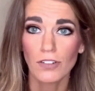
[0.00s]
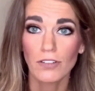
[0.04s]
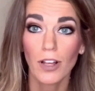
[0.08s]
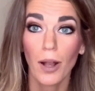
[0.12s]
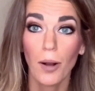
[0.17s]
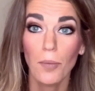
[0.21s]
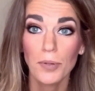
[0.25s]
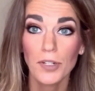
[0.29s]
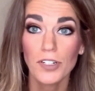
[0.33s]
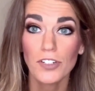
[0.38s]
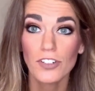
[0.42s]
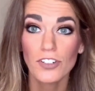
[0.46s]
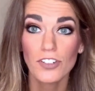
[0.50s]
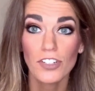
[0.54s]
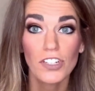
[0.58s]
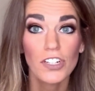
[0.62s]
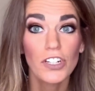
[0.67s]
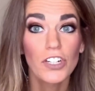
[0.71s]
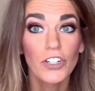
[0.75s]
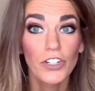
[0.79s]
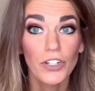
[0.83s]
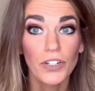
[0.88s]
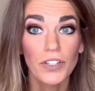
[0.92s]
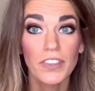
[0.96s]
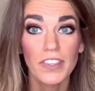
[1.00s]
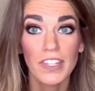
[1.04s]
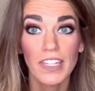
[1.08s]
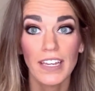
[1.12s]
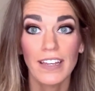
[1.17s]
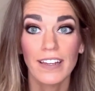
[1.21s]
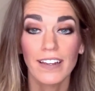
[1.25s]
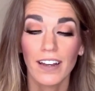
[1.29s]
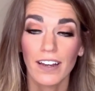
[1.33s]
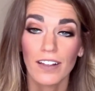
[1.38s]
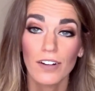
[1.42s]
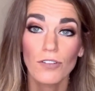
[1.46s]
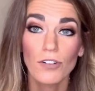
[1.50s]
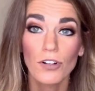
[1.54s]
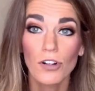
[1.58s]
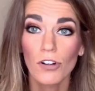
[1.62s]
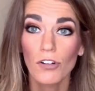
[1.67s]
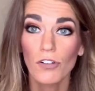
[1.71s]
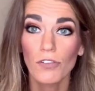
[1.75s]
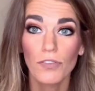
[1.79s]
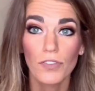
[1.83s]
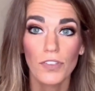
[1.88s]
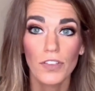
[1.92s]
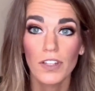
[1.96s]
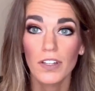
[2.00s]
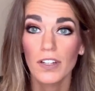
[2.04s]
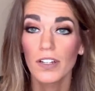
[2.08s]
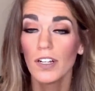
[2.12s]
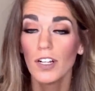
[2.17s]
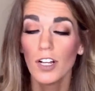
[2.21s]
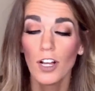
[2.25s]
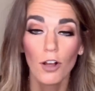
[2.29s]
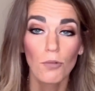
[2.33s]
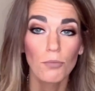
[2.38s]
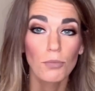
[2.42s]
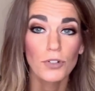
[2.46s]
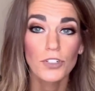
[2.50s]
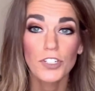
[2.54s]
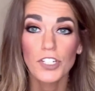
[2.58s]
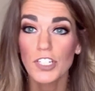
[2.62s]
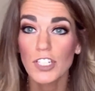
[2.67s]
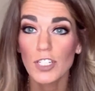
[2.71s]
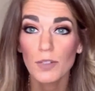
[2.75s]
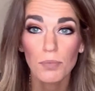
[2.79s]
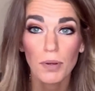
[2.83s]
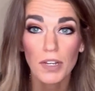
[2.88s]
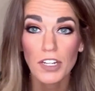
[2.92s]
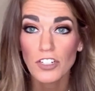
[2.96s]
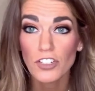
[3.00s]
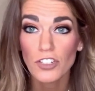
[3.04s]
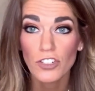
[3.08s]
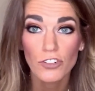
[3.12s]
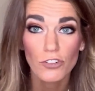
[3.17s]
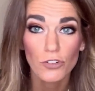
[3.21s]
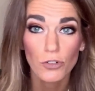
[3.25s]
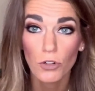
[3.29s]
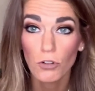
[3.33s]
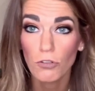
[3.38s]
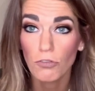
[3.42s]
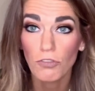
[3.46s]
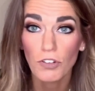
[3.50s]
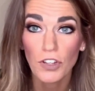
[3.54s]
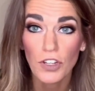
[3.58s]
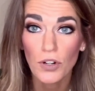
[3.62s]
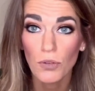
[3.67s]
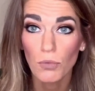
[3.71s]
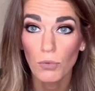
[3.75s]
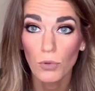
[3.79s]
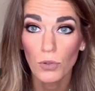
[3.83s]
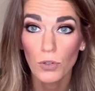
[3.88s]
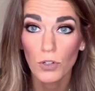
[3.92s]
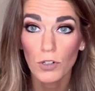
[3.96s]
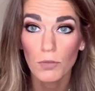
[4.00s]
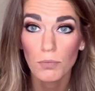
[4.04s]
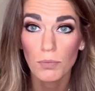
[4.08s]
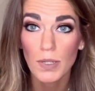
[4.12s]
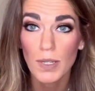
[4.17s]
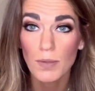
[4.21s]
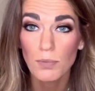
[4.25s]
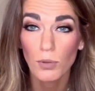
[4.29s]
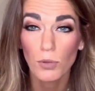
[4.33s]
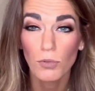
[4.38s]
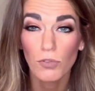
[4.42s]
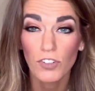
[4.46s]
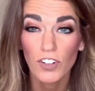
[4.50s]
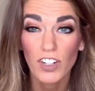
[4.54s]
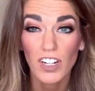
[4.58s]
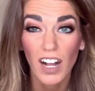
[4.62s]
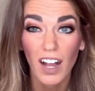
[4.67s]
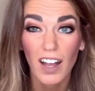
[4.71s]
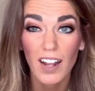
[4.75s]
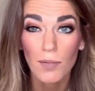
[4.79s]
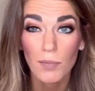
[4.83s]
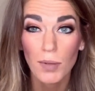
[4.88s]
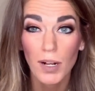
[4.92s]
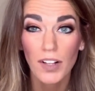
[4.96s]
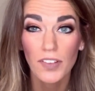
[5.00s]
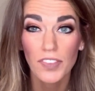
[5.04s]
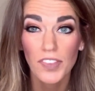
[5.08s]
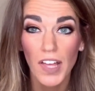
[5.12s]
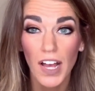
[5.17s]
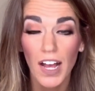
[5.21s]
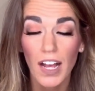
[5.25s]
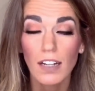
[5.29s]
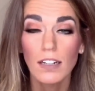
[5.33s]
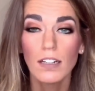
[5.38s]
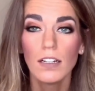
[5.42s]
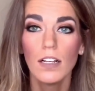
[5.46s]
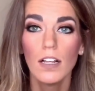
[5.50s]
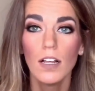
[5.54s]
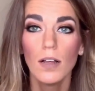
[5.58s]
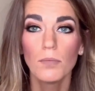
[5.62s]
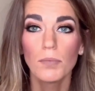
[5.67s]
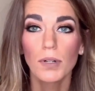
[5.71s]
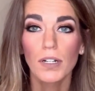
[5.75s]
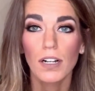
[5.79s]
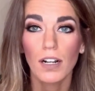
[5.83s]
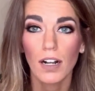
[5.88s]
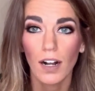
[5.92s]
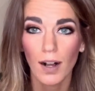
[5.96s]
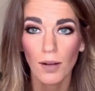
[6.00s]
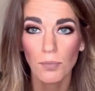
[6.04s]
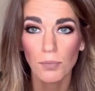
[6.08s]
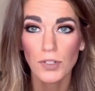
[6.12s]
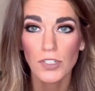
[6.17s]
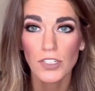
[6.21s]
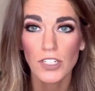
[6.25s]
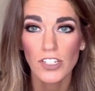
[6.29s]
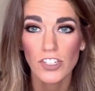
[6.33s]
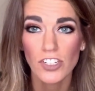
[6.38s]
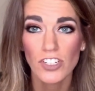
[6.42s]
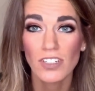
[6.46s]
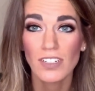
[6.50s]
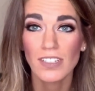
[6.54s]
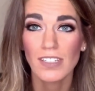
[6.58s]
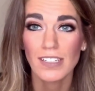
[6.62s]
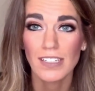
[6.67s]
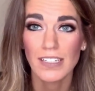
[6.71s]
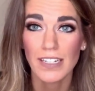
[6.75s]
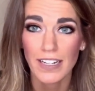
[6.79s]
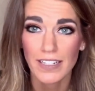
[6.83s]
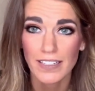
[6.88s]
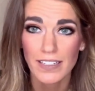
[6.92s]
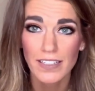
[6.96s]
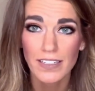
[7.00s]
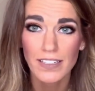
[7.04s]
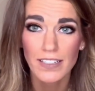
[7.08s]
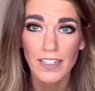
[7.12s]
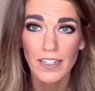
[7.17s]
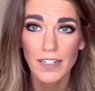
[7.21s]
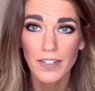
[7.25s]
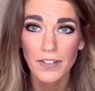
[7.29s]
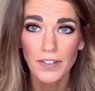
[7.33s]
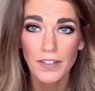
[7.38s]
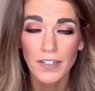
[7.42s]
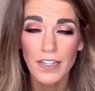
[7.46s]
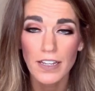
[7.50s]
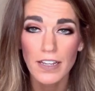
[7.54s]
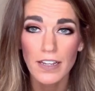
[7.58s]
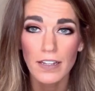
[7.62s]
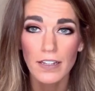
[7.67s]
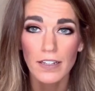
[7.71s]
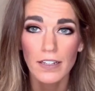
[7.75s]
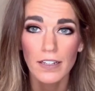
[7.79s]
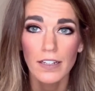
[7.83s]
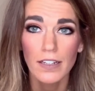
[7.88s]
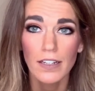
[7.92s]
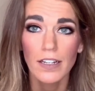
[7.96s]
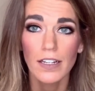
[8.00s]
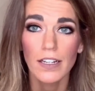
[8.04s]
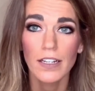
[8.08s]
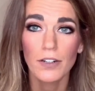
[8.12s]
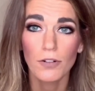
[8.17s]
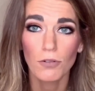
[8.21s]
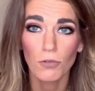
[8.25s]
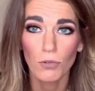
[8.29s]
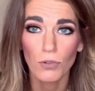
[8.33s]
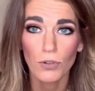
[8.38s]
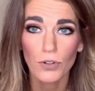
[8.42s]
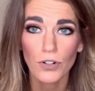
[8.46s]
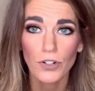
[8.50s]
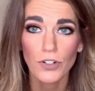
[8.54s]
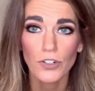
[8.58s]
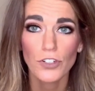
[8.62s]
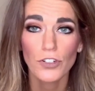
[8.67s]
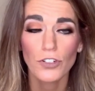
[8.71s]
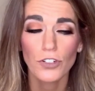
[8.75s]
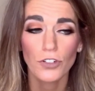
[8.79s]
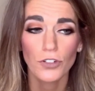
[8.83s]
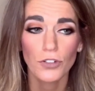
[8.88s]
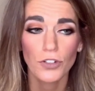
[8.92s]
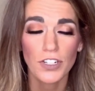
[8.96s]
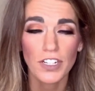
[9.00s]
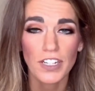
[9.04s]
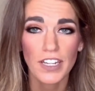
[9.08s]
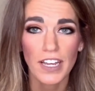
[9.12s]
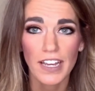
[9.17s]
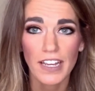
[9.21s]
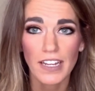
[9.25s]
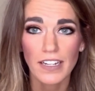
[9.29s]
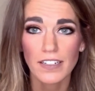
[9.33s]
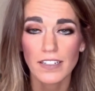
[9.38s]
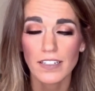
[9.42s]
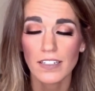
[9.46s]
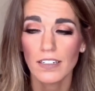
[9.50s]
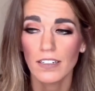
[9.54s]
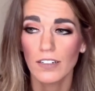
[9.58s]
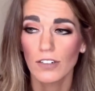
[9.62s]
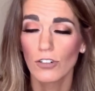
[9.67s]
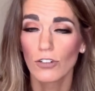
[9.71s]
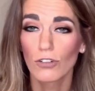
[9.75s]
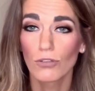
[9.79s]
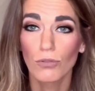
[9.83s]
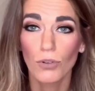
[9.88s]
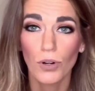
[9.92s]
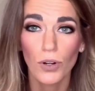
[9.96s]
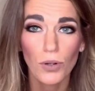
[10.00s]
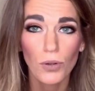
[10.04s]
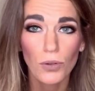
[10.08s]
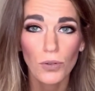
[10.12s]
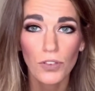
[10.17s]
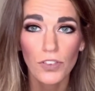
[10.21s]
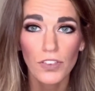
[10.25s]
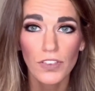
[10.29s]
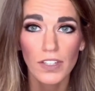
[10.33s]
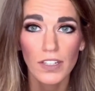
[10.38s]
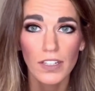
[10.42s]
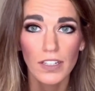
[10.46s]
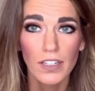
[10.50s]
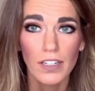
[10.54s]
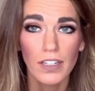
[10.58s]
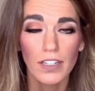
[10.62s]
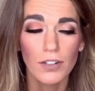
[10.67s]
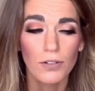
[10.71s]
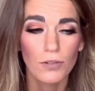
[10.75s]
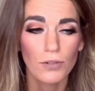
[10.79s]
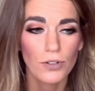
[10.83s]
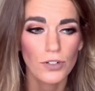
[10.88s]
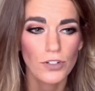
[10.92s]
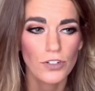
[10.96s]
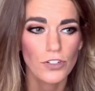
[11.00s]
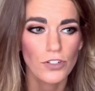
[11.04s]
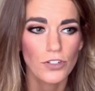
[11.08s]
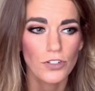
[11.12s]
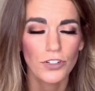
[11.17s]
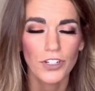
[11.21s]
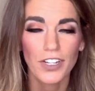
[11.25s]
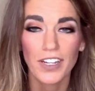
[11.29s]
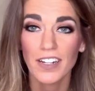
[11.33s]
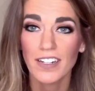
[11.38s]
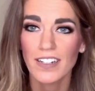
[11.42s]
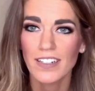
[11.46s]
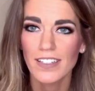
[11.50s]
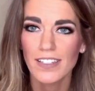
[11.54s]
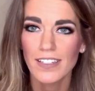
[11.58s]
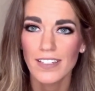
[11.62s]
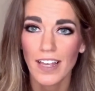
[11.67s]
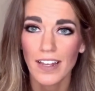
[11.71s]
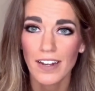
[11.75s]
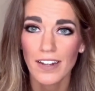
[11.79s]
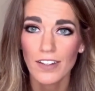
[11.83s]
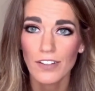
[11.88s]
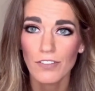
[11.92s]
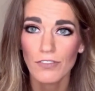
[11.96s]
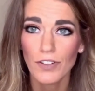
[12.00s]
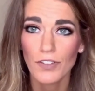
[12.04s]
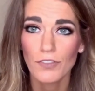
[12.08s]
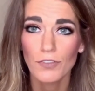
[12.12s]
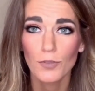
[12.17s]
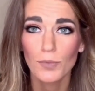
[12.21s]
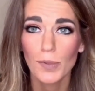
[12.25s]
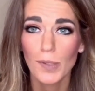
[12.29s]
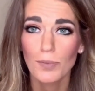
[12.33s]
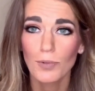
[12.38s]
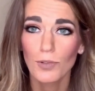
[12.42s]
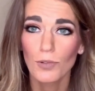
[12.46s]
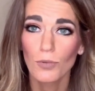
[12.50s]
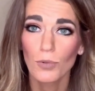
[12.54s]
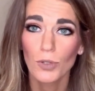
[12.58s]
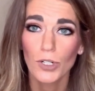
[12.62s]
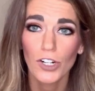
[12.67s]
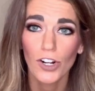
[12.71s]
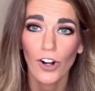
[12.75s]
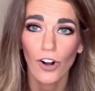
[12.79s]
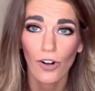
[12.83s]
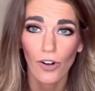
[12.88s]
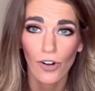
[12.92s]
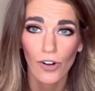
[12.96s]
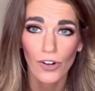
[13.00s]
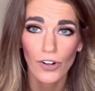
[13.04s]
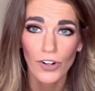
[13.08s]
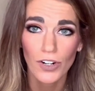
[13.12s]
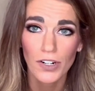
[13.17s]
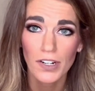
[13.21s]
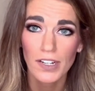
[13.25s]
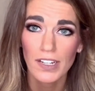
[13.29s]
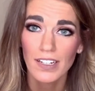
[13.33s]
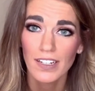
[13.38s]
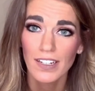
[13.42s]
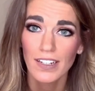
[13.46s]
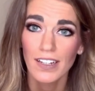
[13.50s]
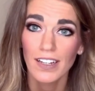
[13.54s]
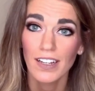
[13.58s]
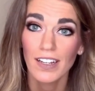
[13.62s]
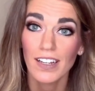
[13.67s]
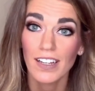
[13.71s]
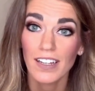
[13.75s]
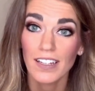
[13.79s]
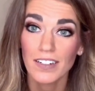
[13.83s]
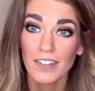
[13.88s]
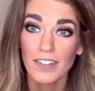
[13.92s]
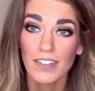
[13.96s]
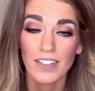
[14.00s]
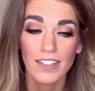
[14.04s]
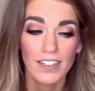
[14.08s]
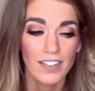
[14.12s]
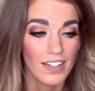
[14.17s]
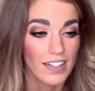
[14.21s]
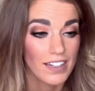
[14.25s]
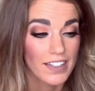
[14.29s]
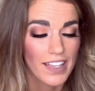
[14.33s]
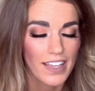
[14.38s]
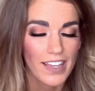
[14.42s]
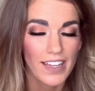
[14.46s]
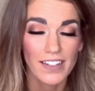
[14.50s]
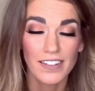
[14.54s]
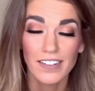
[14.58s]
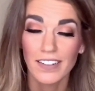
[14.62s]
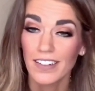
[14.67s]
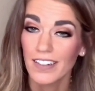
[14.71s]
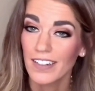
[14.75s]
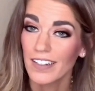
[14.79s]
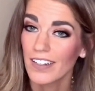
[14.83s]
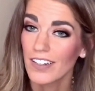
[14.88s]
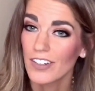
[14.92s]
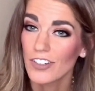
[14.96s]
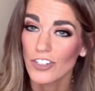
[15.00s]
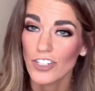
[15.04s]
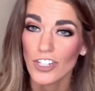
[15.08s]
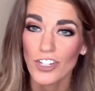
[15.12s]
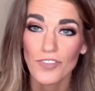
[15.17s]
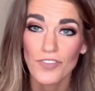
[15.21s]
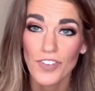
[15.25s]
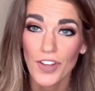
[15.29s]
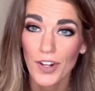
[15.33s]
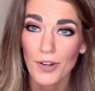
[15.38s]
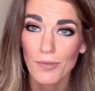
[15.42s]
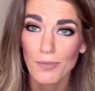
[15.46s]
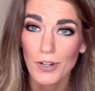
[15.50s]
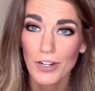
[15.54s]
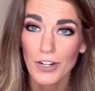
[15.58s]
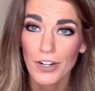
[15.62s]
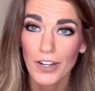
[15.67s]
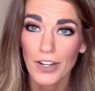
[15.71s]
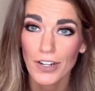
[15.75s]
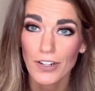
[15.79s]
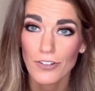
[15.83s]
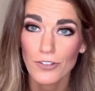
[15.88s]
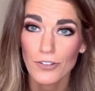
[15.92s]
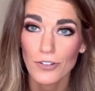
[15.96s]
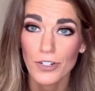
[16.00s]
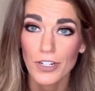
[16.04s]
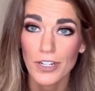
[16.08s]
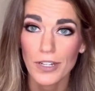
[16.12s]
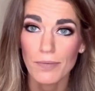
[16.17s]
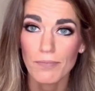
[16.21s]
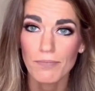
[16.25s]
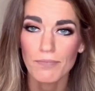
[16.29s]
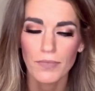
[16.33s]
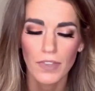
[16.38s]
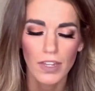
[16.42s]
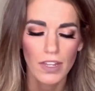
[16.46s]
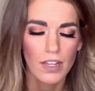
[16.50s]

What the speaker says: Competition is a good thing. I don't know if the participation trophy award people forgot about that, but competition is necessary in order to create growth, in order to create incentive, and for people to work hard and, again, achieve that American dream.